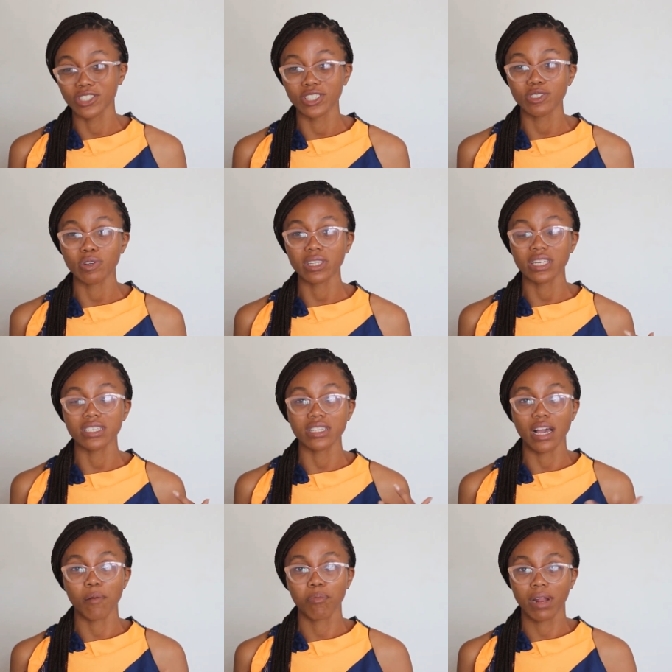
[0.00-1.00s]
These were things
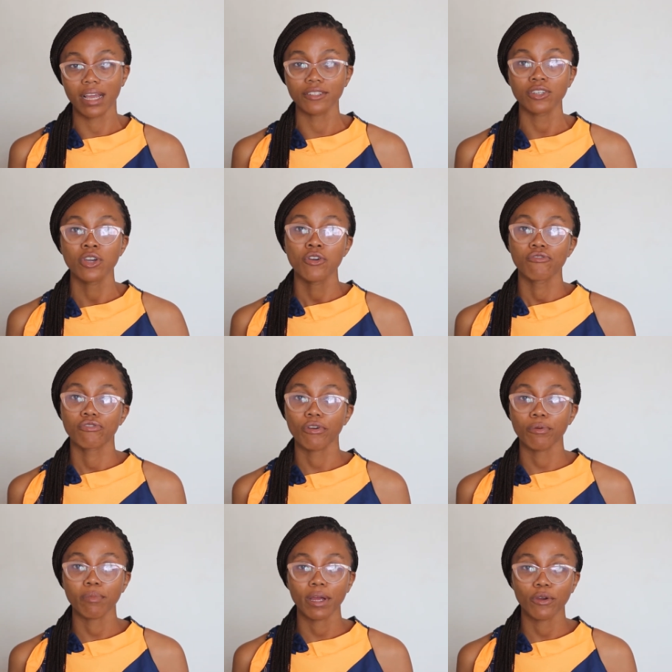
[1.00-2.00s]
that I applied
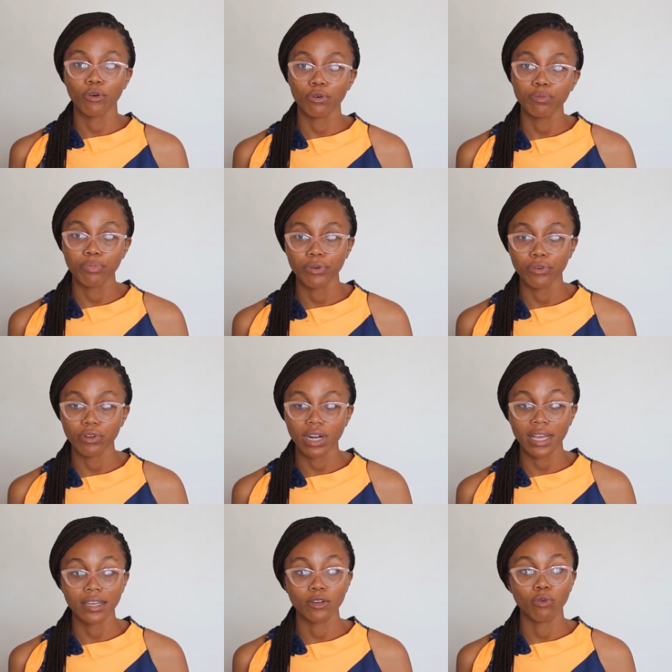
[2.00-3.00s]
during my own period,
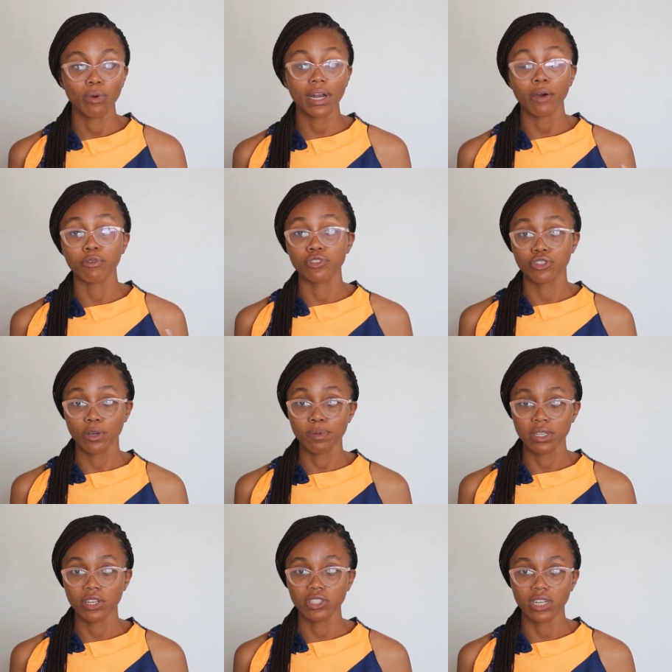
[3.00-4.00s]
like when I was job
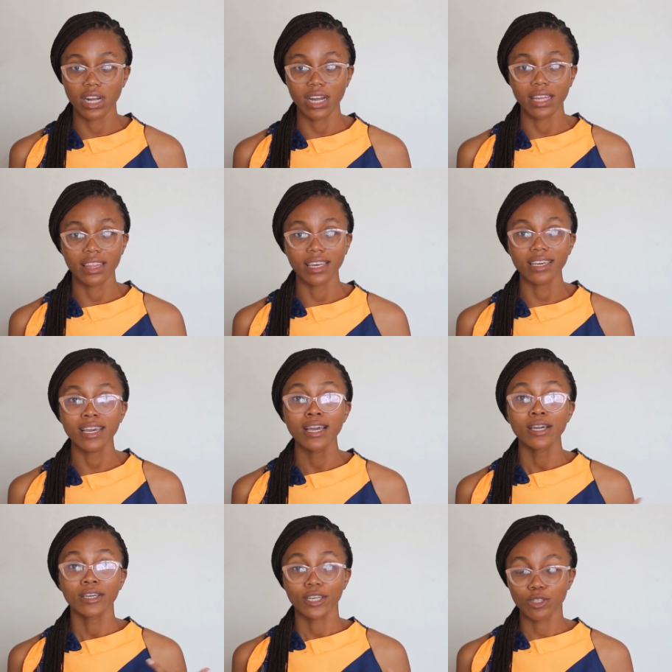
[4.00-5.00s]
searching, and I think
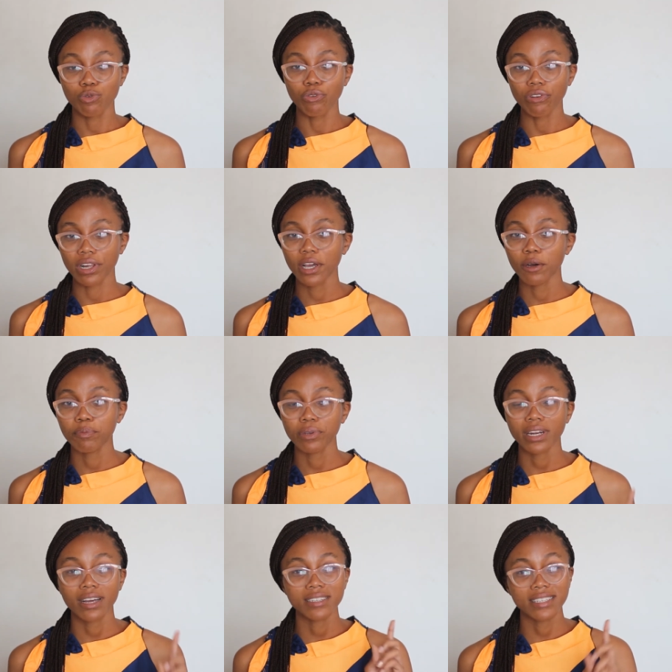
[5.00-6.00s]
it will really help
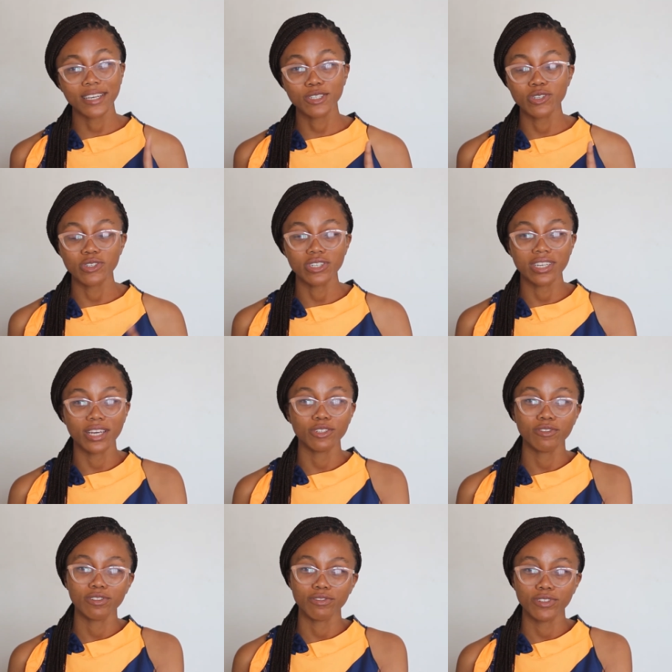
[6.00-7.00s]
you. Now stay tuned to the end
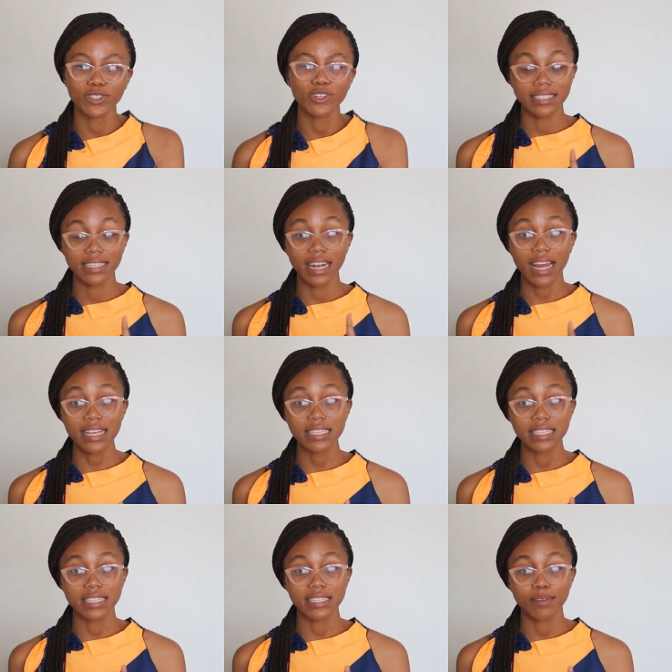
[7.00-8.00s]
of the video. The
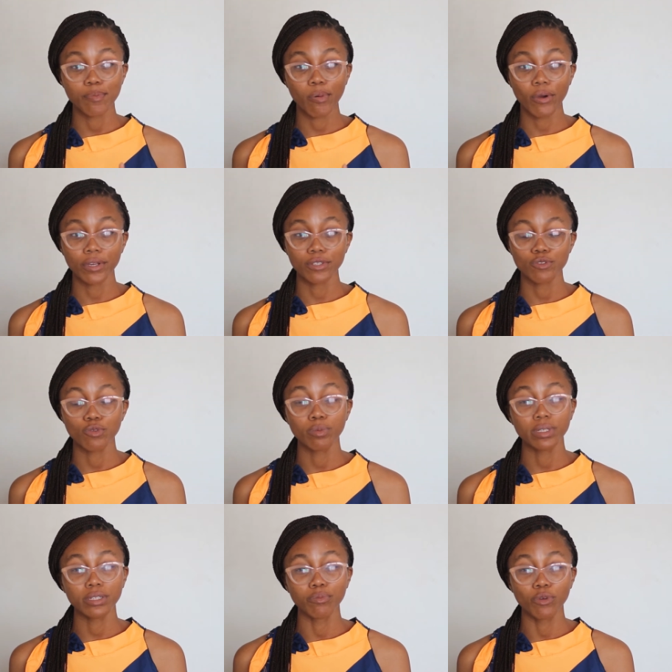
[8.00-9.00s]
last point will
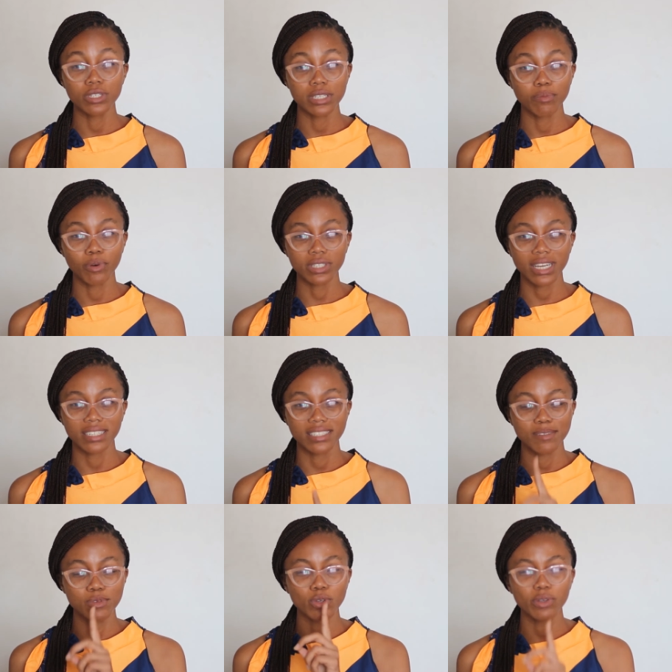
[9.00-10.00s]
be the most important
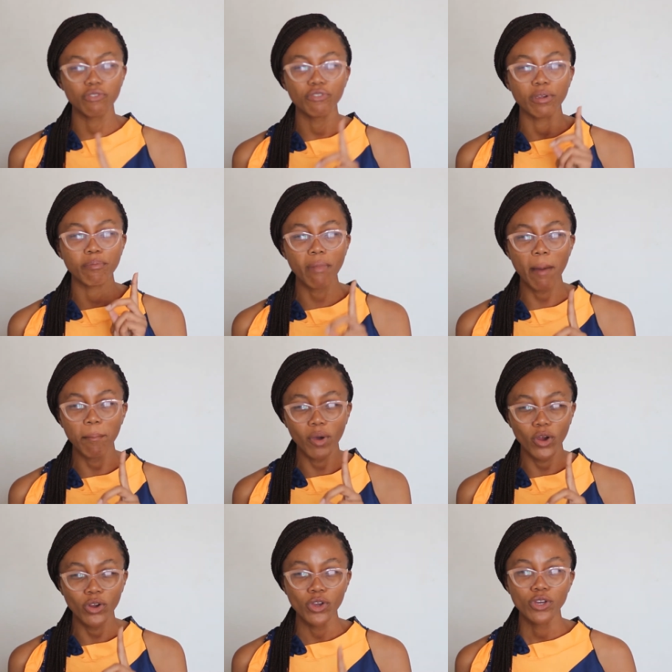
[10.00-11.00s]
tip, so
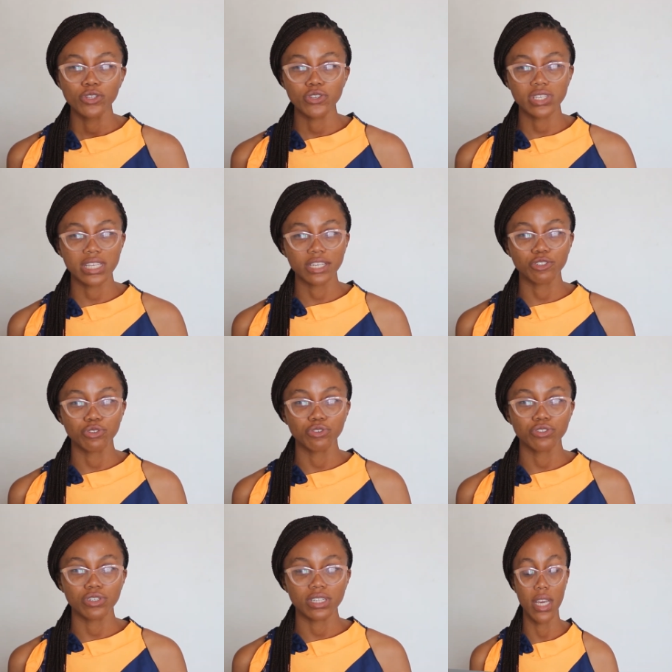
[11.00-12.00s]
remember to stay
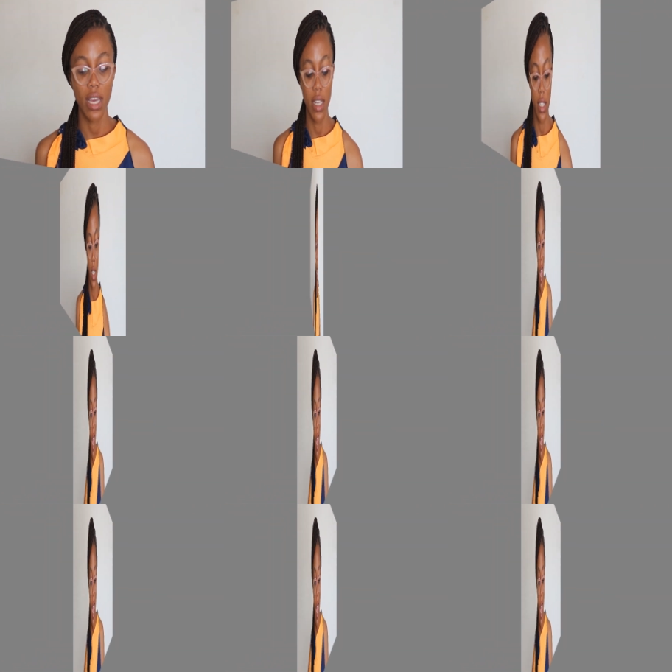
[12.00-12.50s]
true to the end.